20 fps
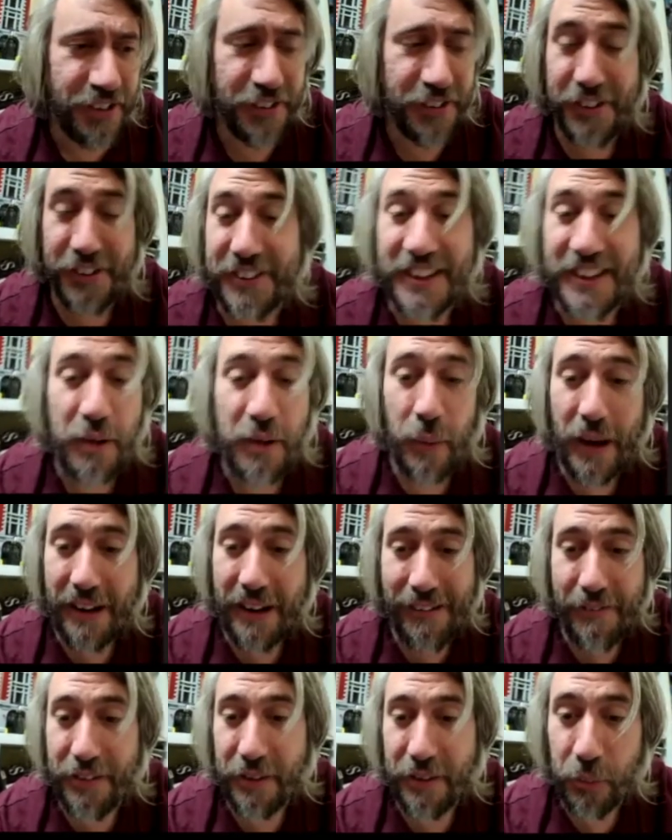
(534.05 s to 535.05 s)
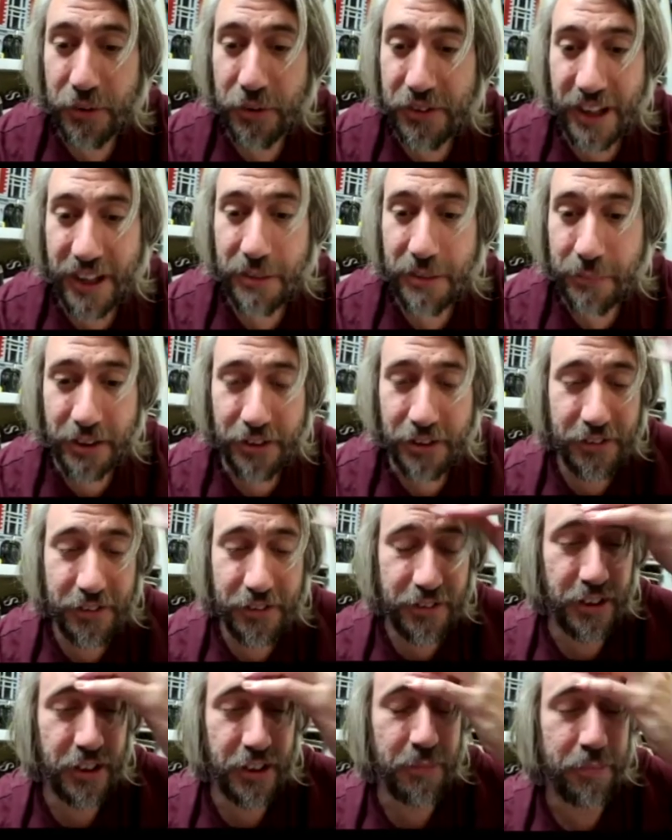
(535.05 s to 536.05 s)
see where everything would take me just
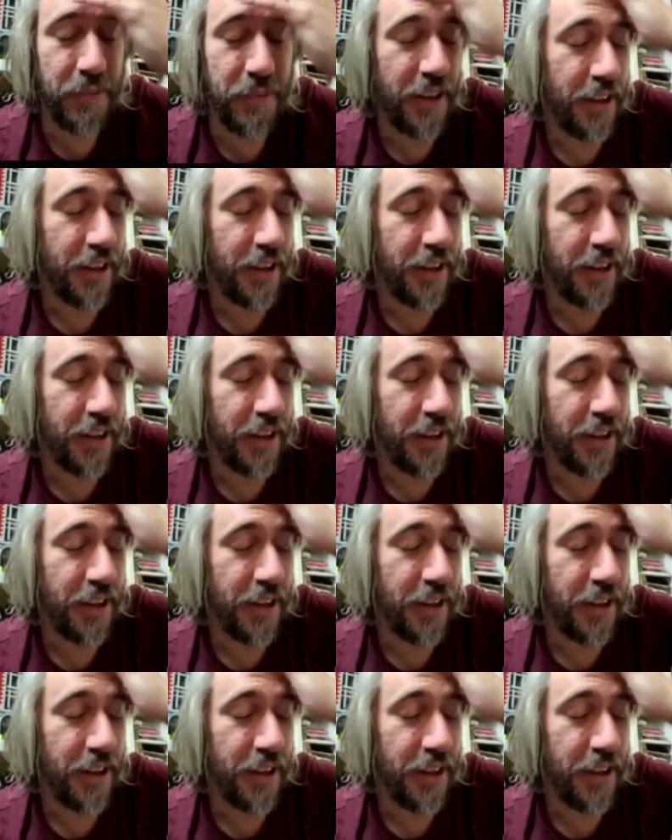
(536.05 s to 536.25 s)
you know